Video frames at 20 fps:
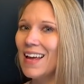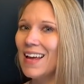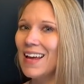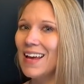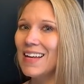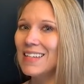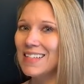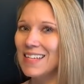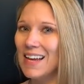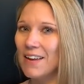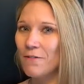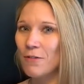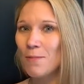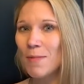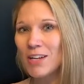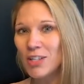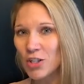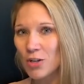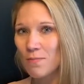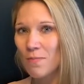It's an
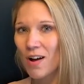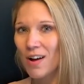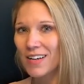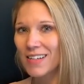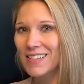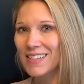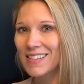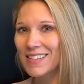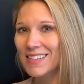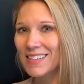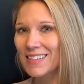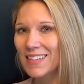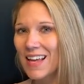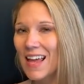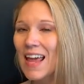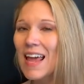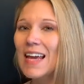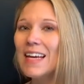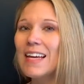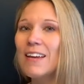information box.
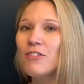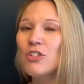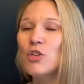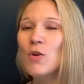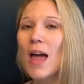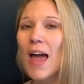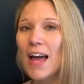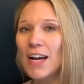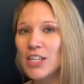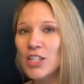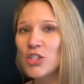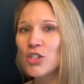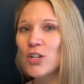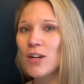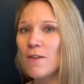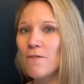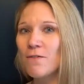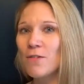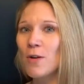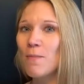It gives you extra
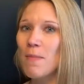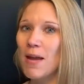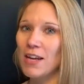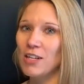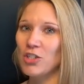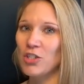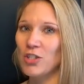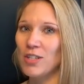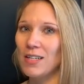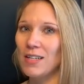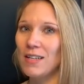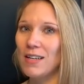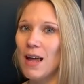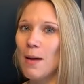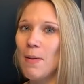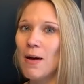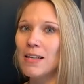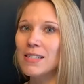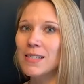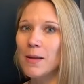information
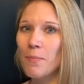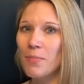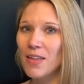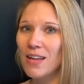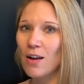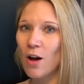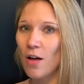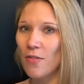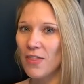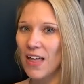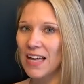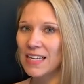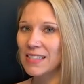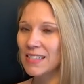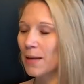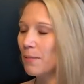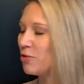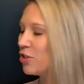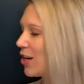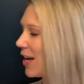about something on that
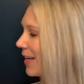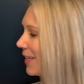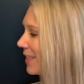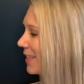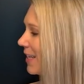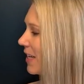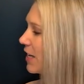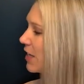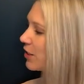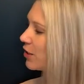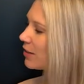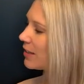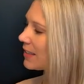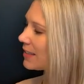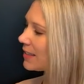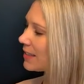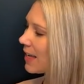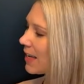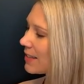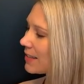subject. So this
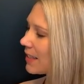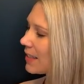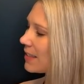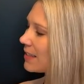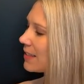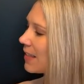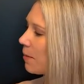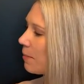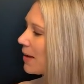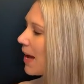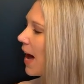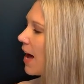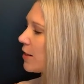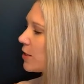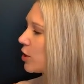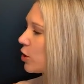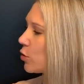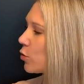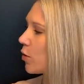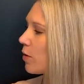says, some
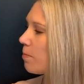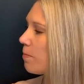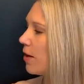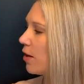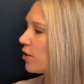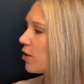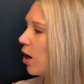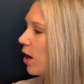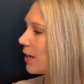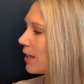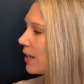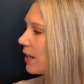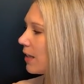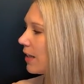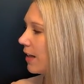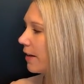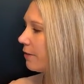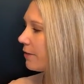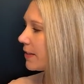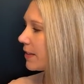castles were built on
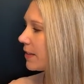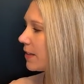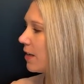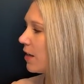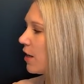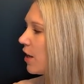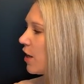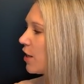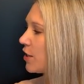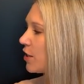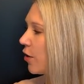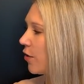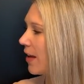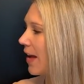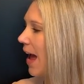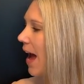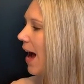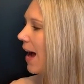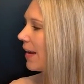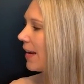cliffs, so they
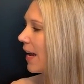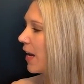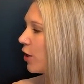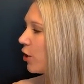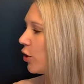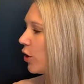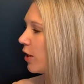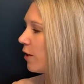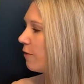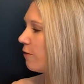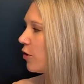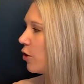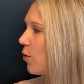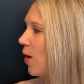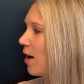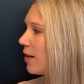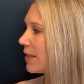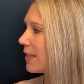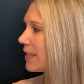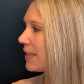had a good view
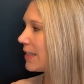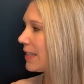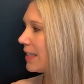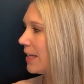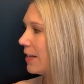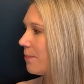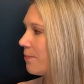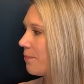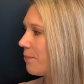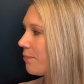out to sea.